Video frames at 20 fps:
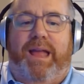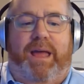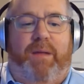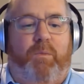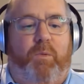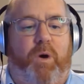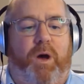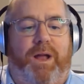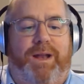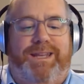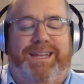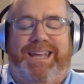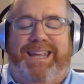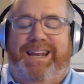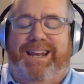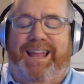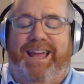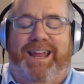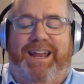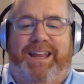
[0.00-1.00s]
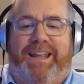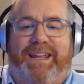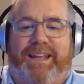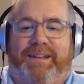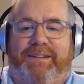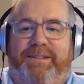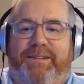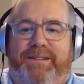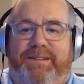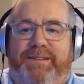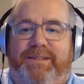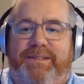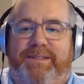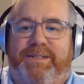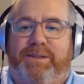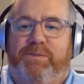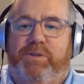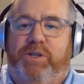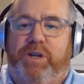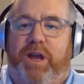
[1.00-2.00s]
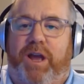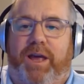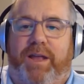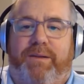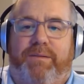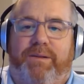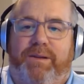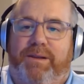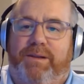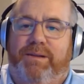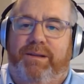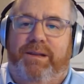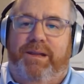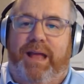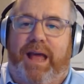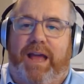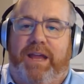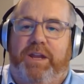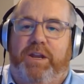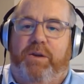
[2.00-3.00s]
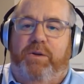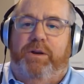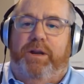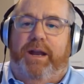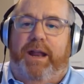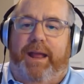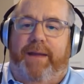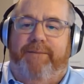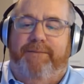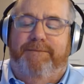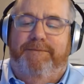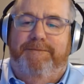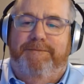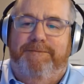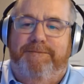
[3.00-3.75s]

and want in lighting. So, John, how you doing today?